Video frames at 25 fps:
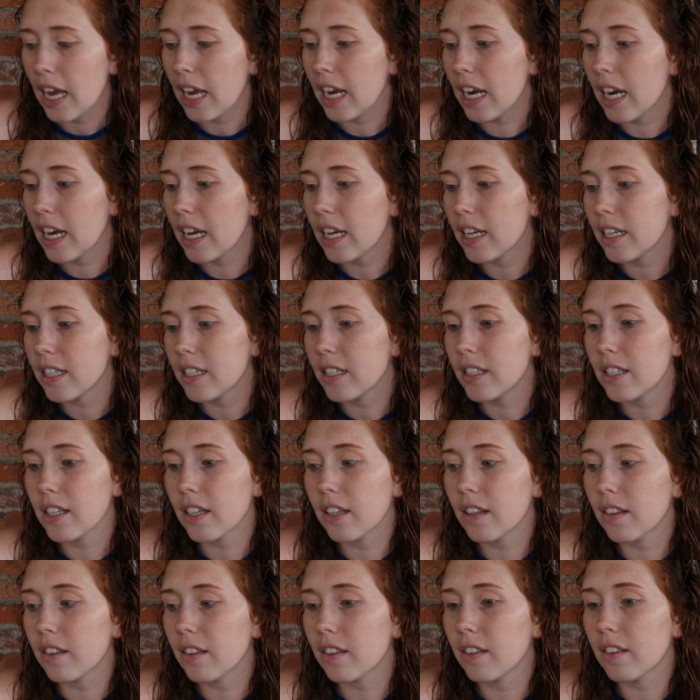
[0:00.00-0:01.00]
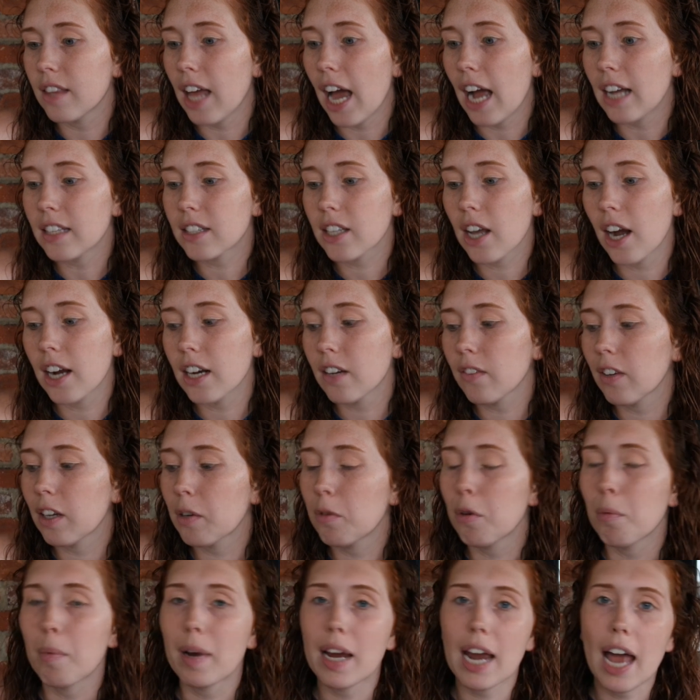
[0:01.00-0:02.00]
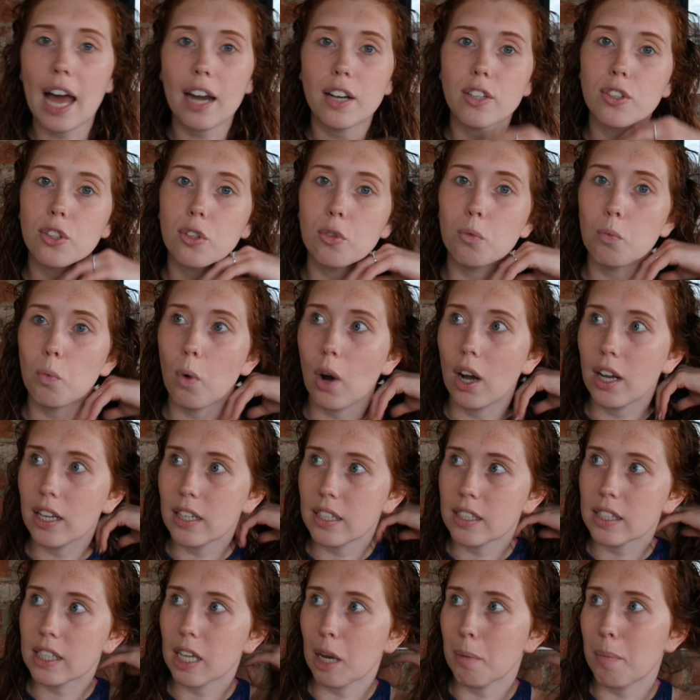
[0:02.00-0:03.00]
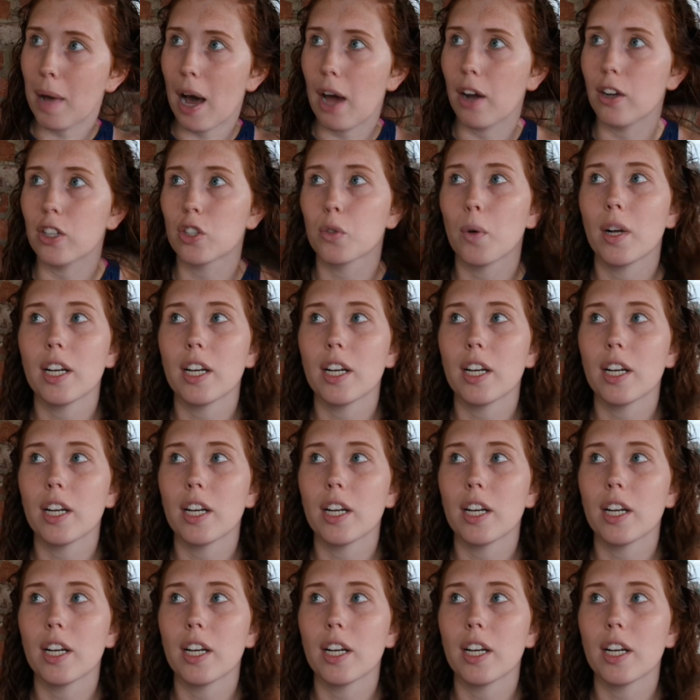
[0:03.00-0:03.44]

And that's kind of like what my attitude was about it.